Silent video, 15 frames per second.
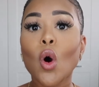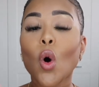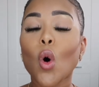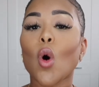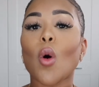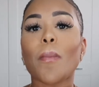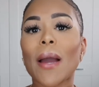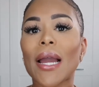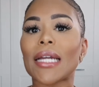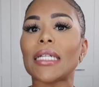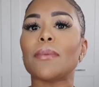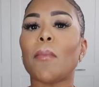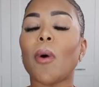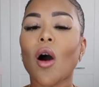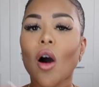or
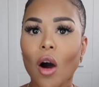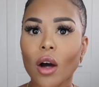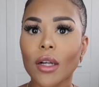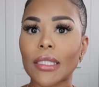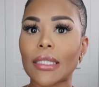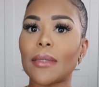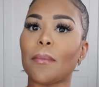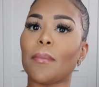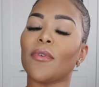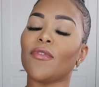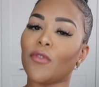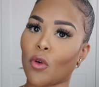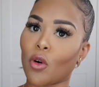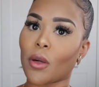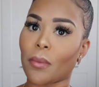paid partly
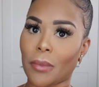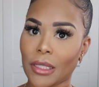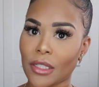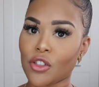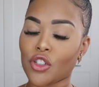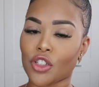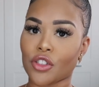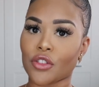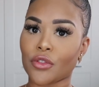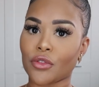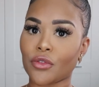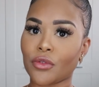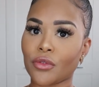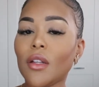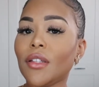before completion.
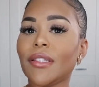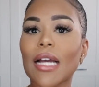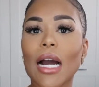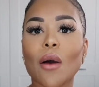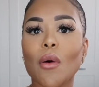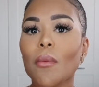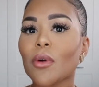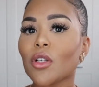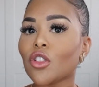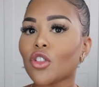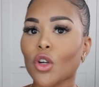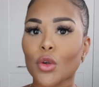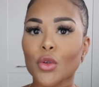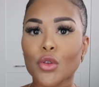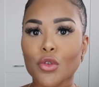Now I'm going to
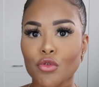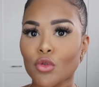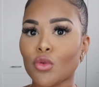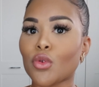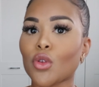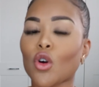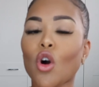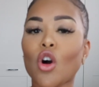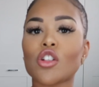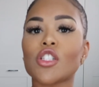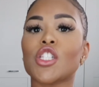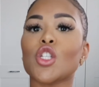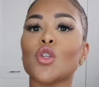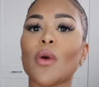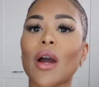go through the costs
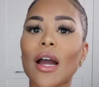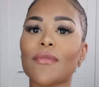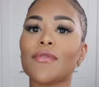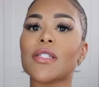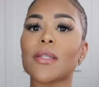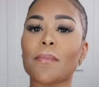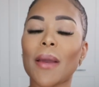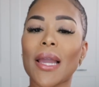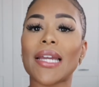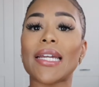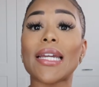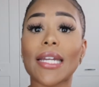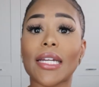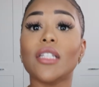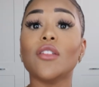that you have to pay
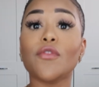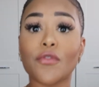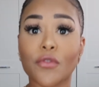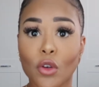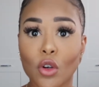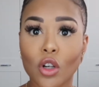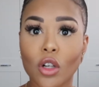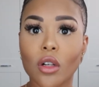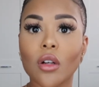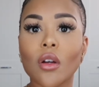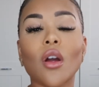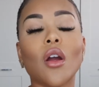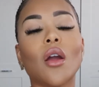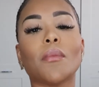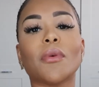in full
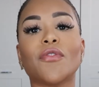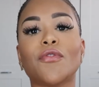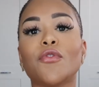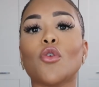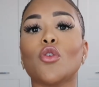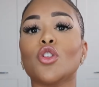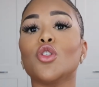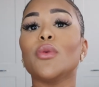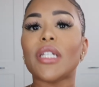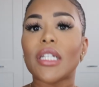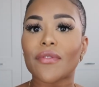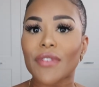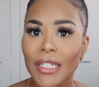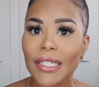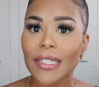before you
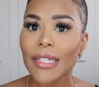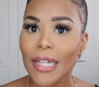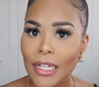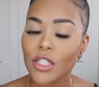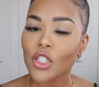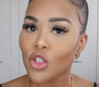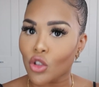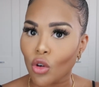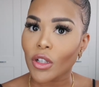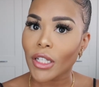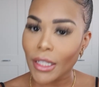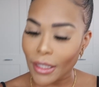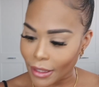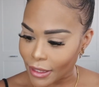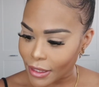even get your
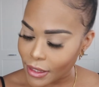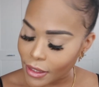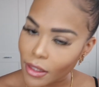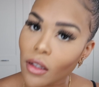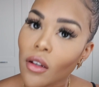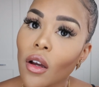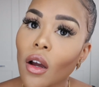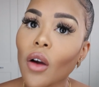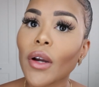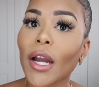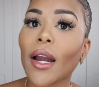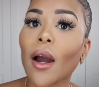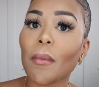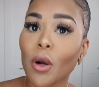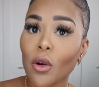keys. Okay,
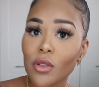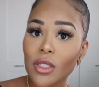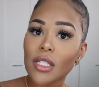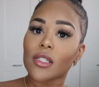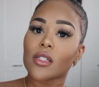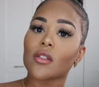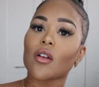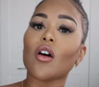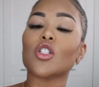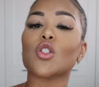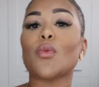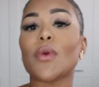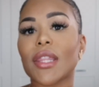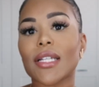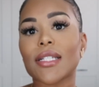I'm going to start
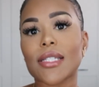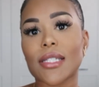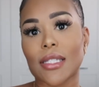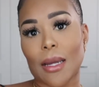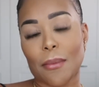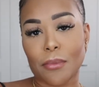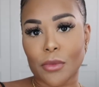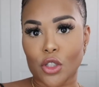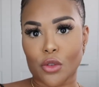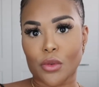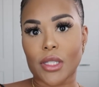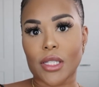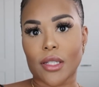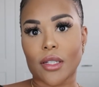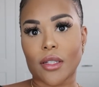with stamp
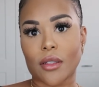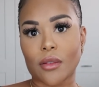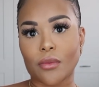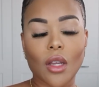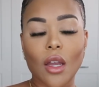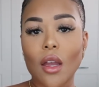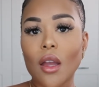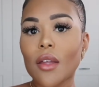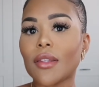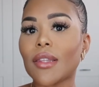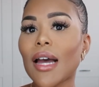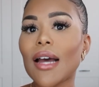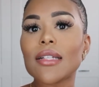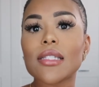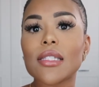duty.
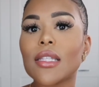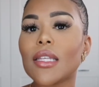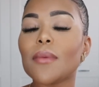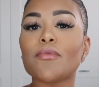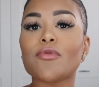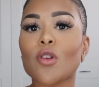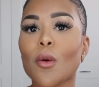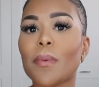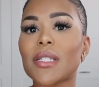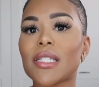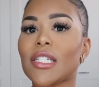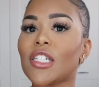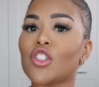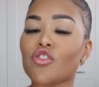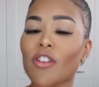That's the
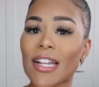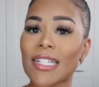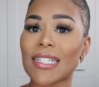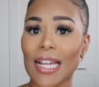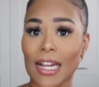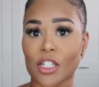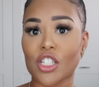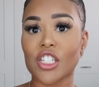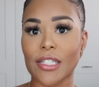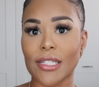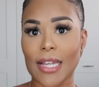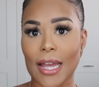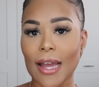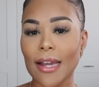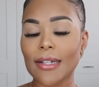property transaction
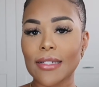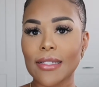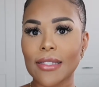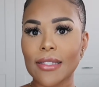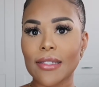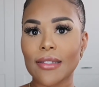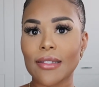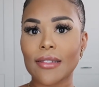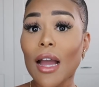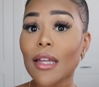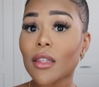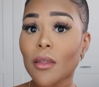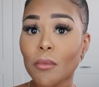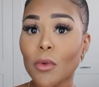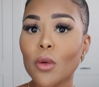tax. At
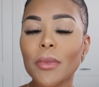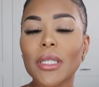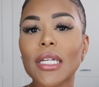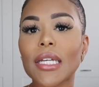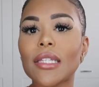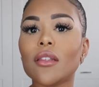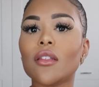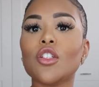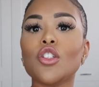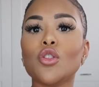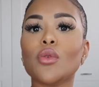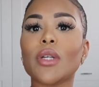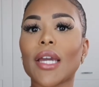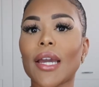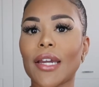the moment in the
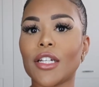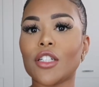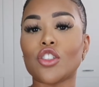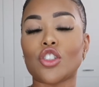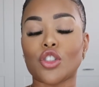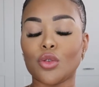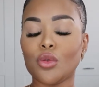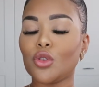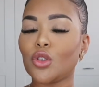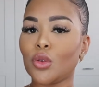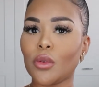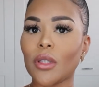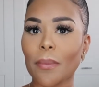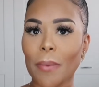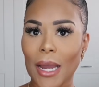UK, due
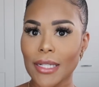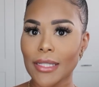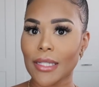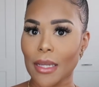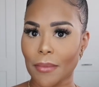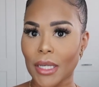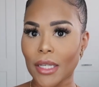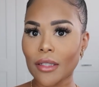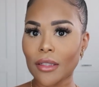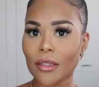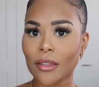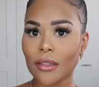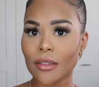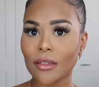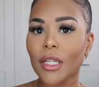to the pandemic,
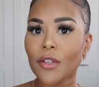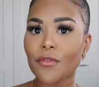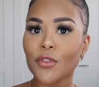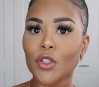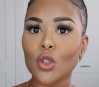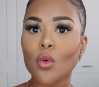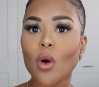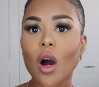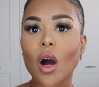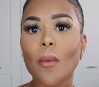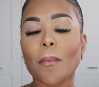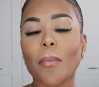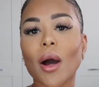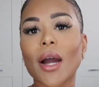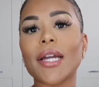if you
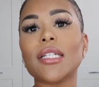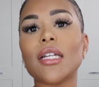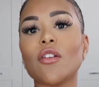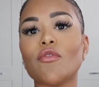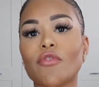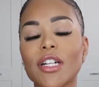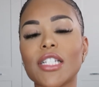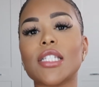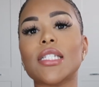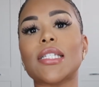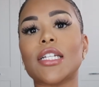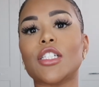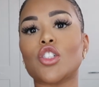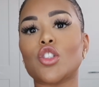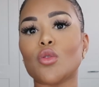are buying a
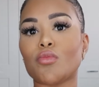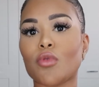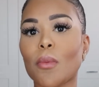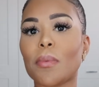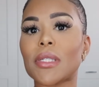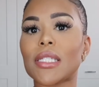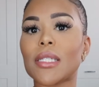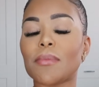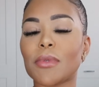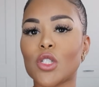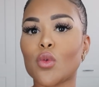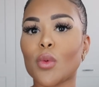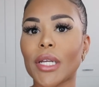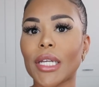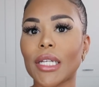residential property
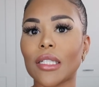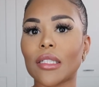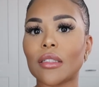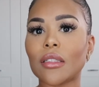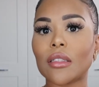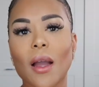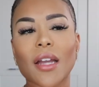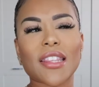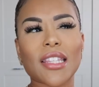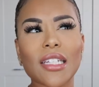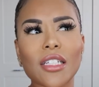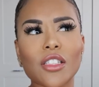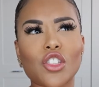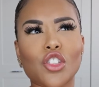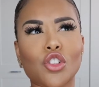between, I think
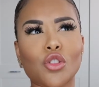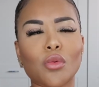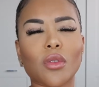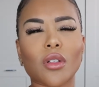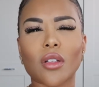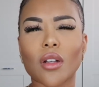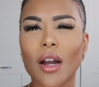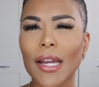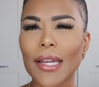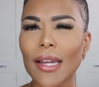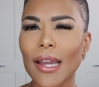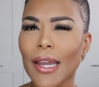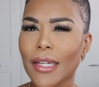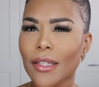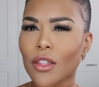it's July
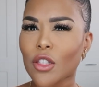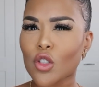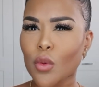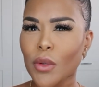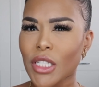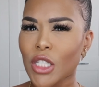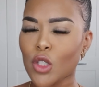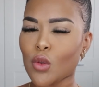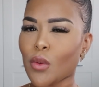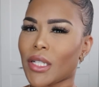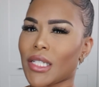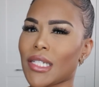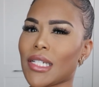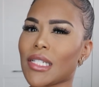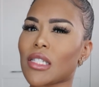8th,
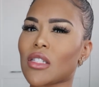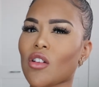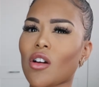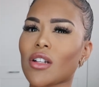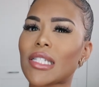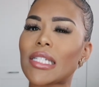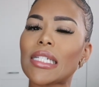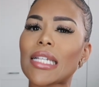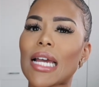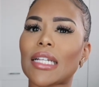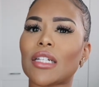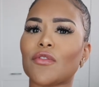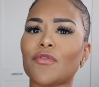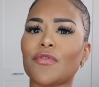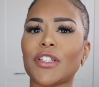2020 it started, and
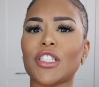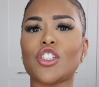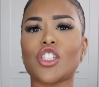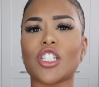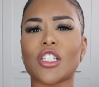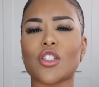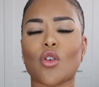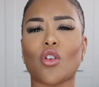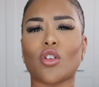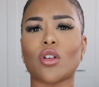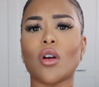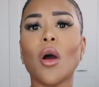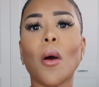it finishes on